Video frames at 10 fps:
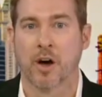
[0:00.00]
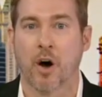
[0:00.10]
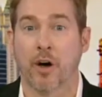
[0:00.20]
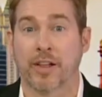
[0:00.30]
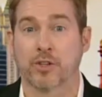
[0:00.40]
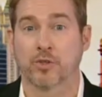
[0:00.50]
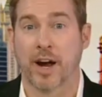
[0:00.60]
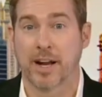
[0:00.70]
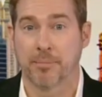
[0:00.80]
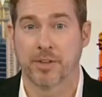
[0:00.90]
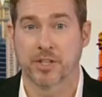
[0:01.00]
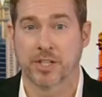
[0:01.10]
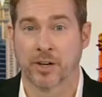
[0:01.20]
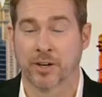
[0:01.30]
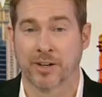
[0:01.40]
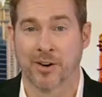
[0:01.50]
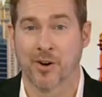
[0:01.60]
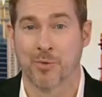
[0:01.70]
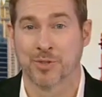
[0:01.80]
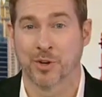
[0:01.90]
All that's dried up this year. You know,
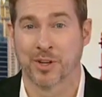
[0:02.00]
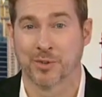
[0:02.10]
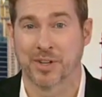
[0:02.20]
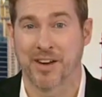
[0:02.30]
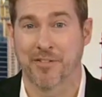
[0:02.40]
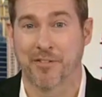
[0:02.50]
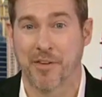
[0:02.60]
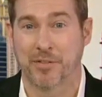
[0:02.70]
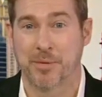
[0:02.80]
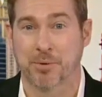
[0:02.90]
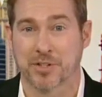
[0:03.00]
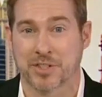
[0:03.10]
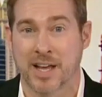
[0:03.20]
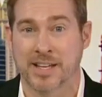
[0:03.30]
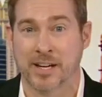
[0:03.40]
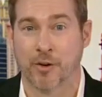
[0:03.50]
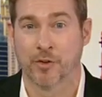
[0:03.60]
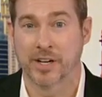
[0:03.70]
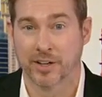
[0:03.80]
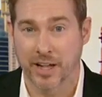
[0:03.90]
Goldman's earnings were down 50% year
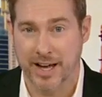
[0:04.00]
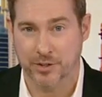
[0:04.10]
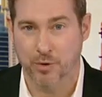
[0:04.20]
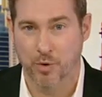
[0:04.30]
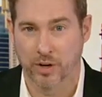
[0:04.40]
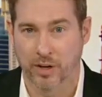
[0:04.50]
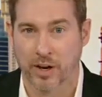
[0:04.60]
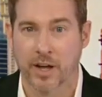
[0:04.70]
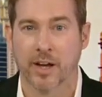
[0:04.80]
over year last quarter.